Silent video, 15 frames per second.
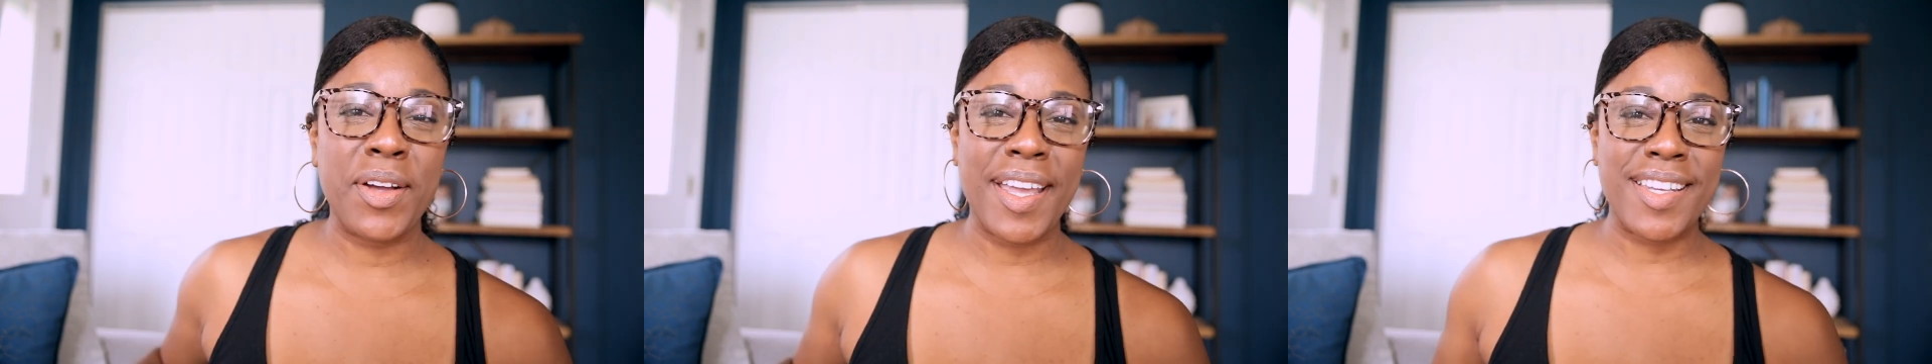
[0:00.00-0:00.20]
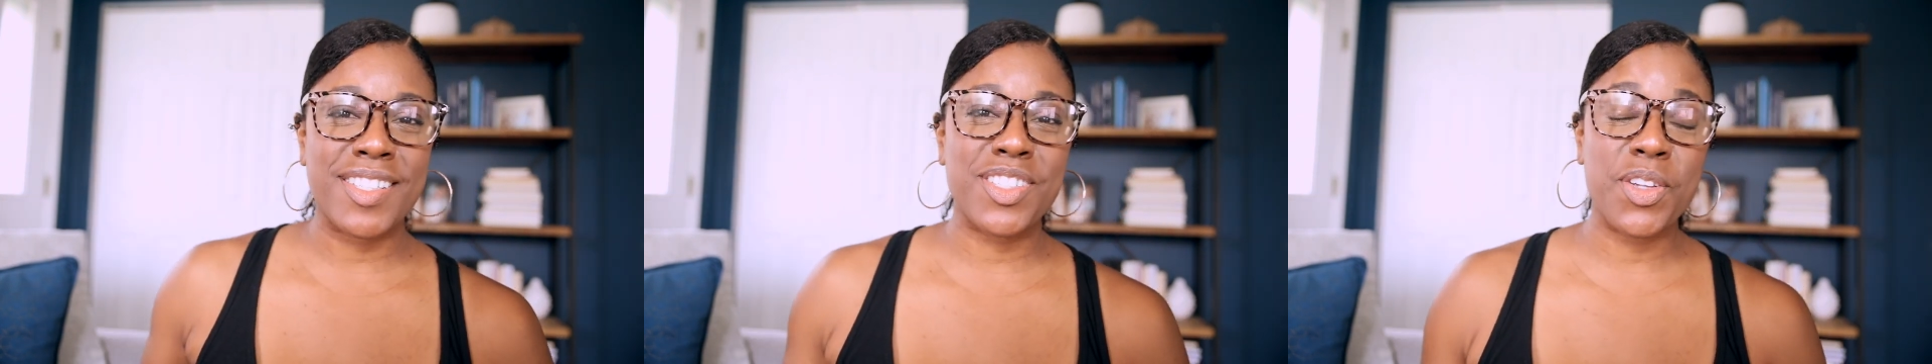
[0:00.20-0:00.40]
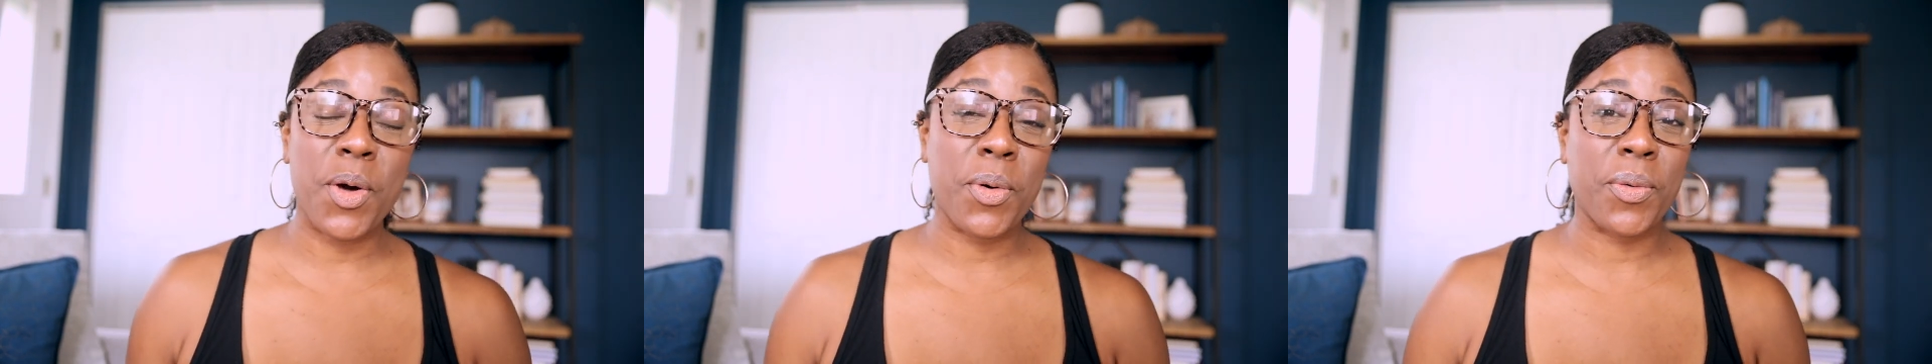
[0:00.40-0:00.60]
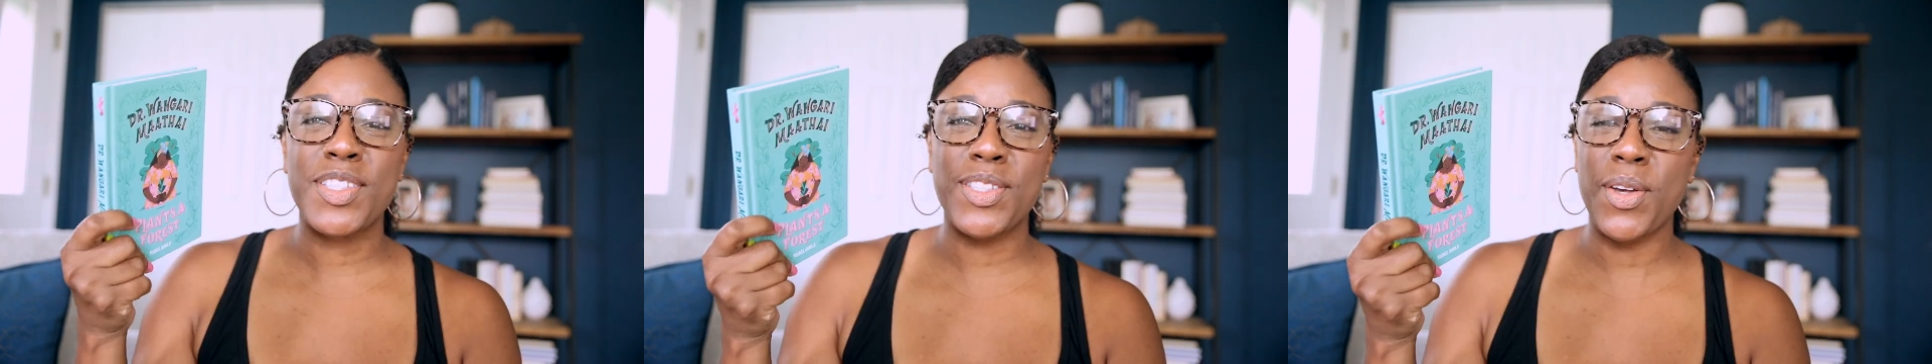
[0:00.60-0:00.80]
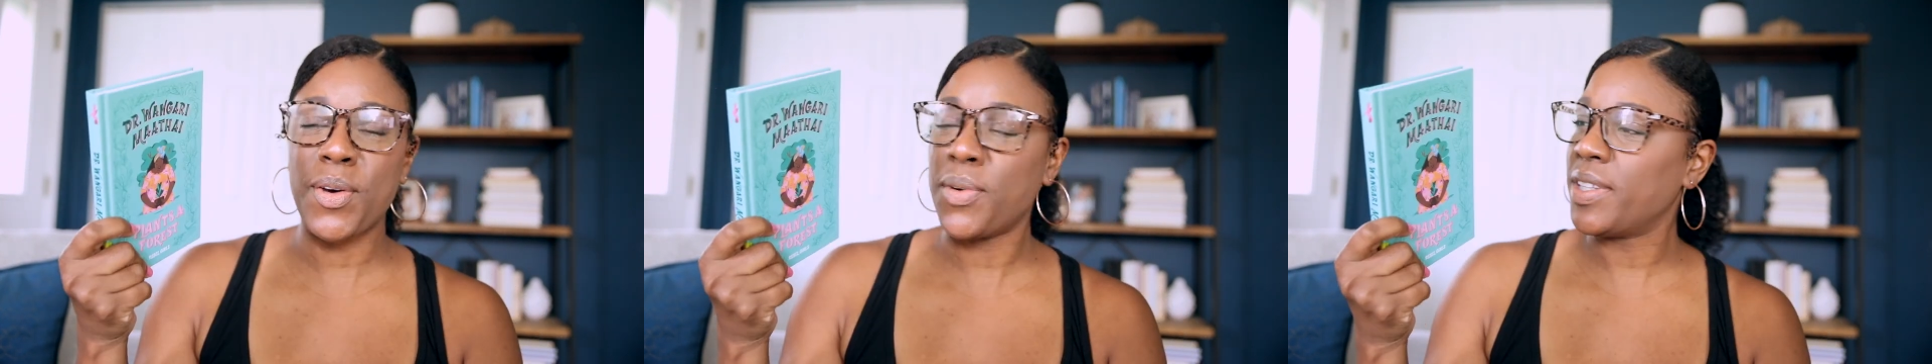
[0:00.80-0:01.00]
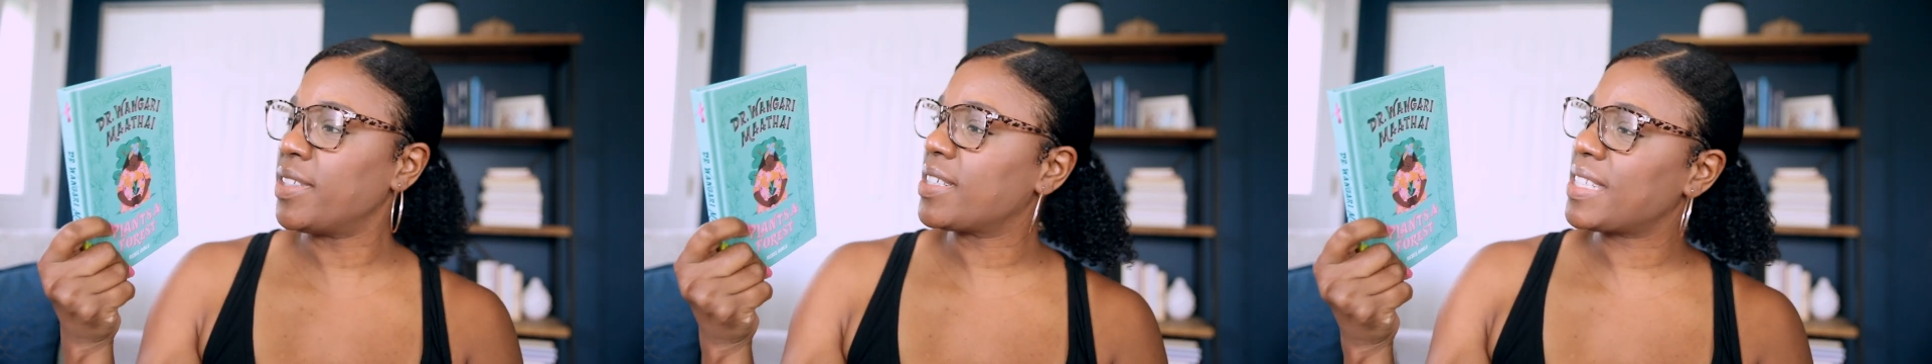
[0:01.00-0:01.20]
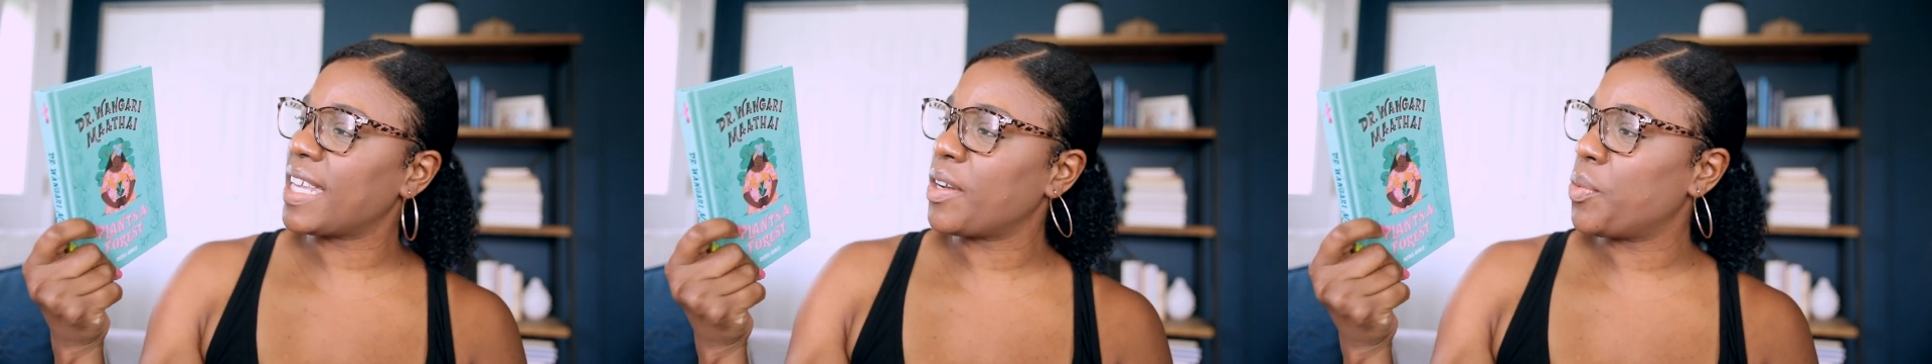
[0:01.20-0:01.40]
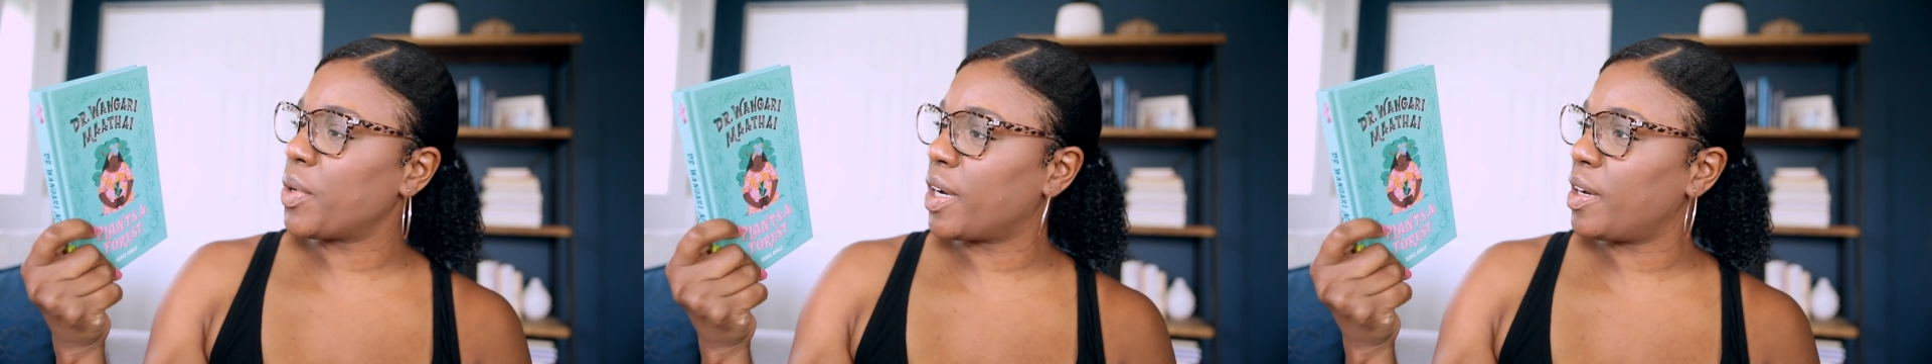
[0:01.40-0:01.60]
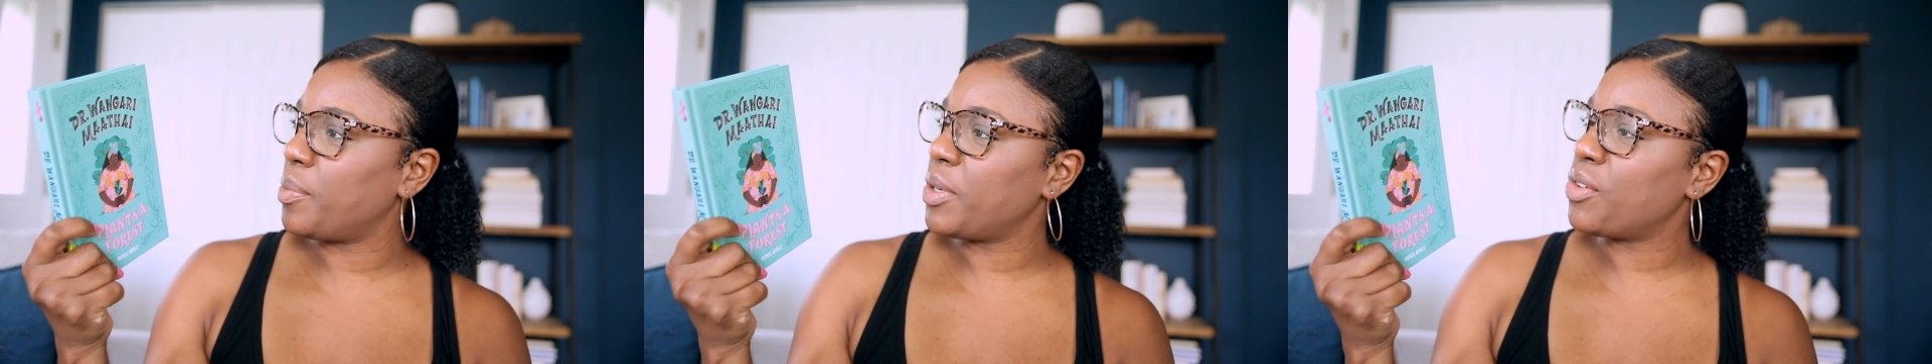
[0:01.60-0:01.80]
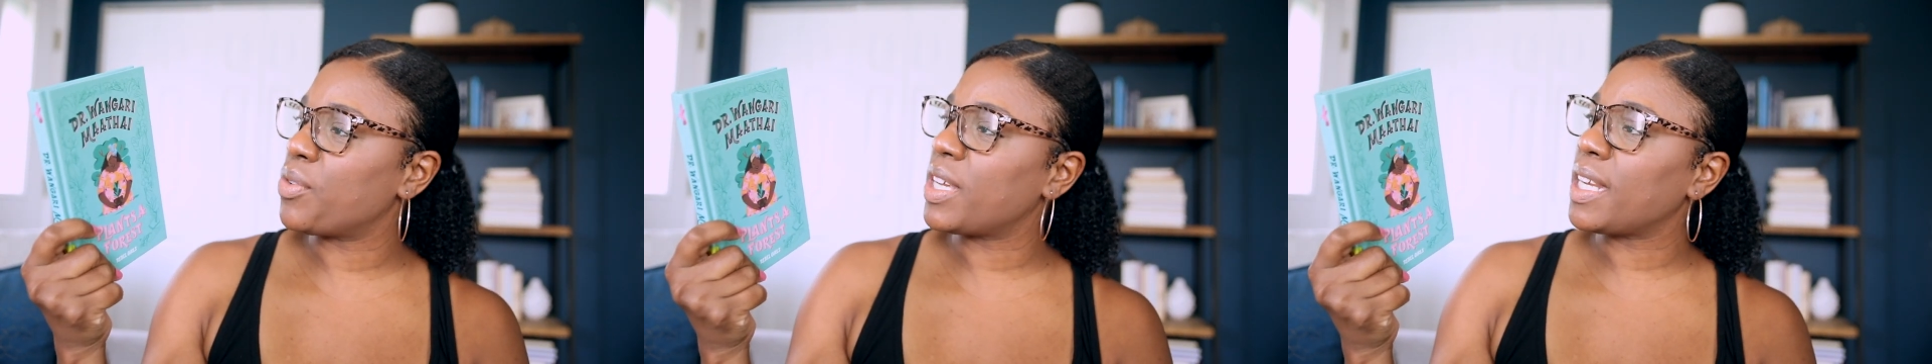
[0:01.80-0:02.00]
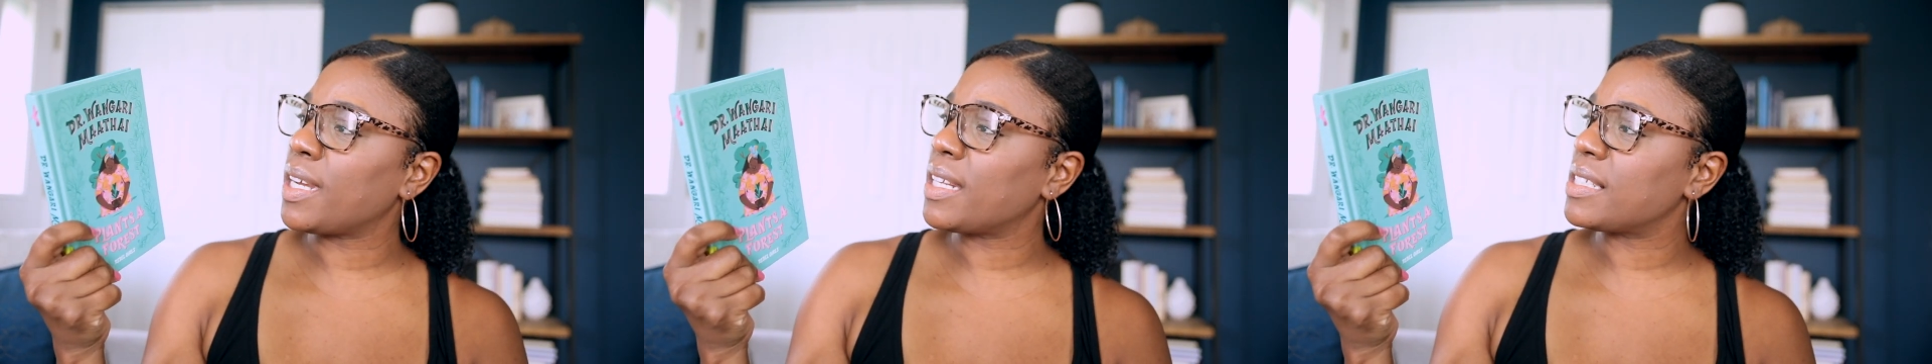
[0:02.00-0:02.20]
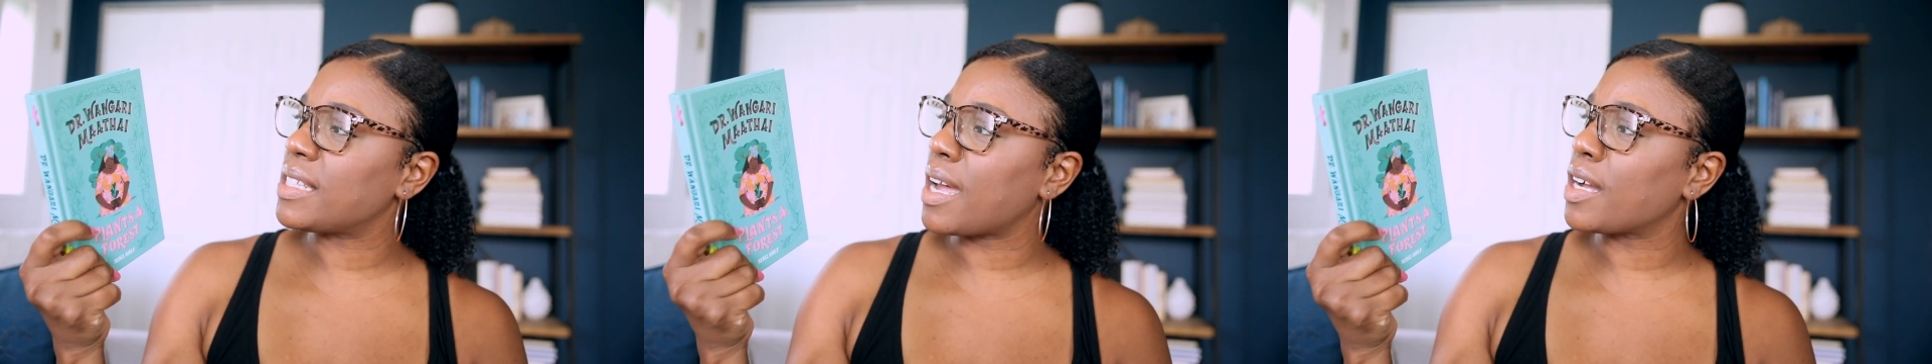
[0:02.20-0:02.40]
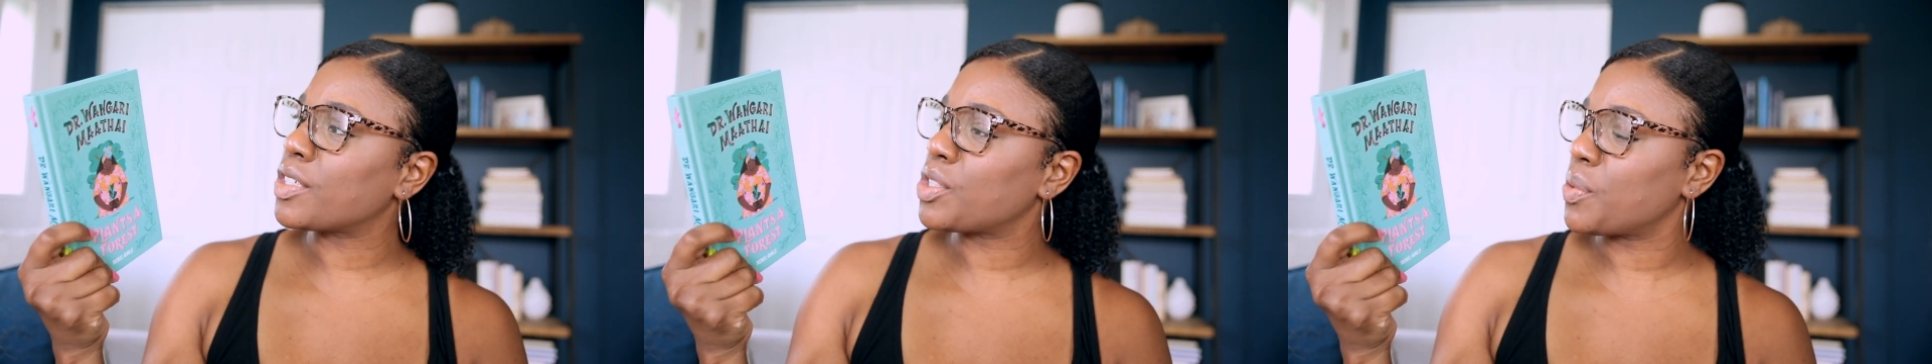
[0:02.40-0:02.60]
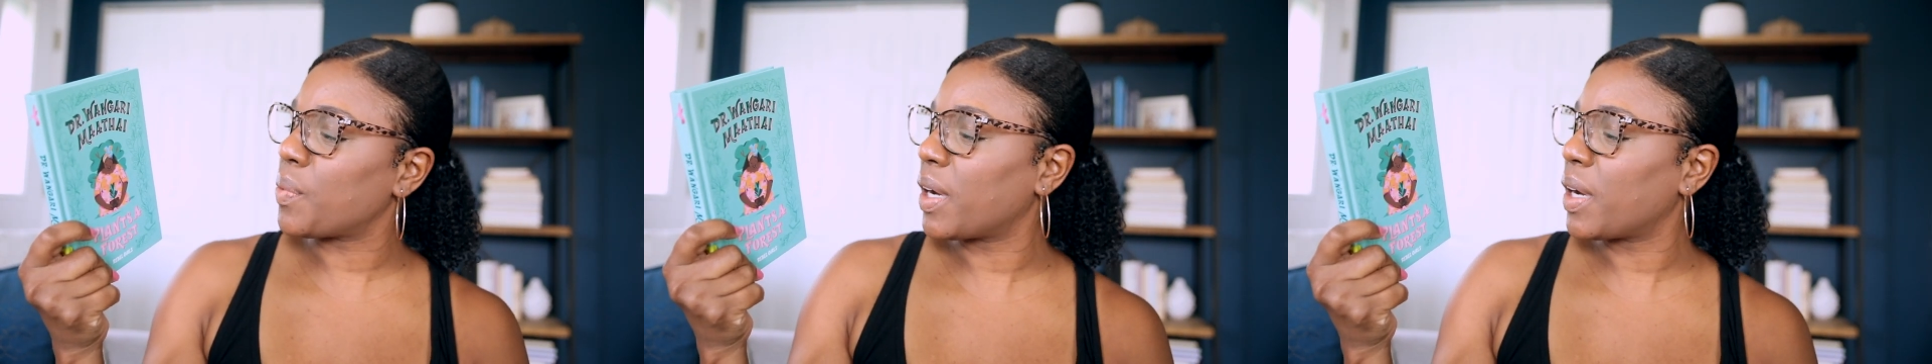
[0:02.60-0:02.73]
okay, so so it looks like we're going to be reading Dr.